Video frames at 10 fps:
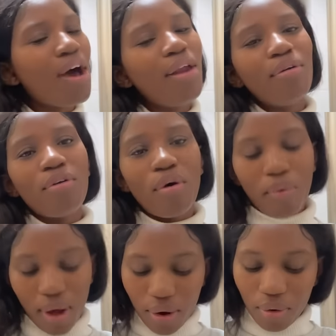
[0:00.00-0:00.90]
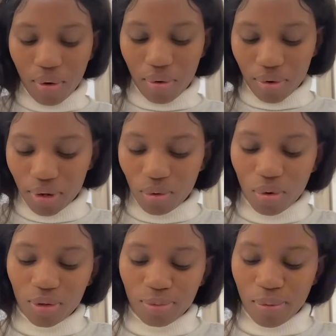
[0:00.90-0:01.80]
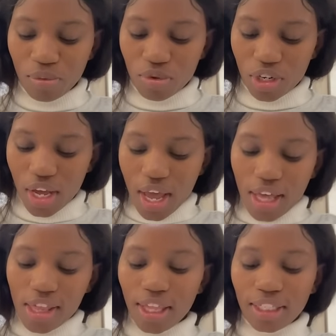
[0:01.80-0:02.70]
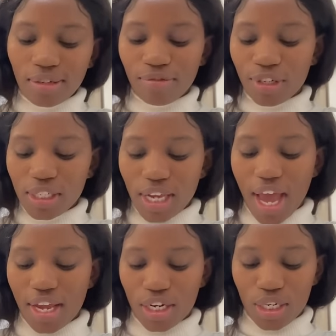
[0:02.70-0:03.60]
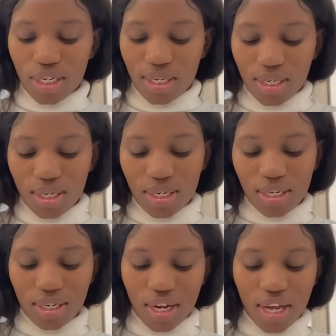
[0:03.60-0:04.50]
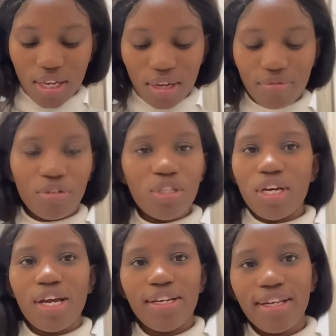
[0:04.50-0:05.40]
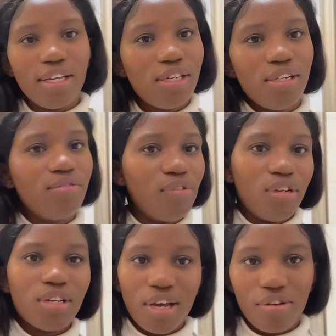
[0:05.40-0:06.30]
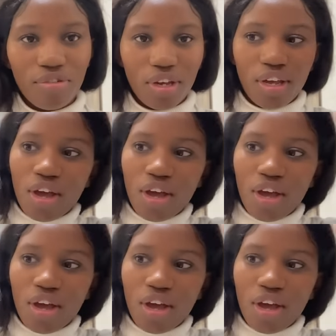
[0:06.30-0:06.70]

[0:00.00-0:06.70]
I don't know. I don't know. It'll go with my mood. The thing is, I'm very tired. Like, I'm very tired. Candy is very tiring.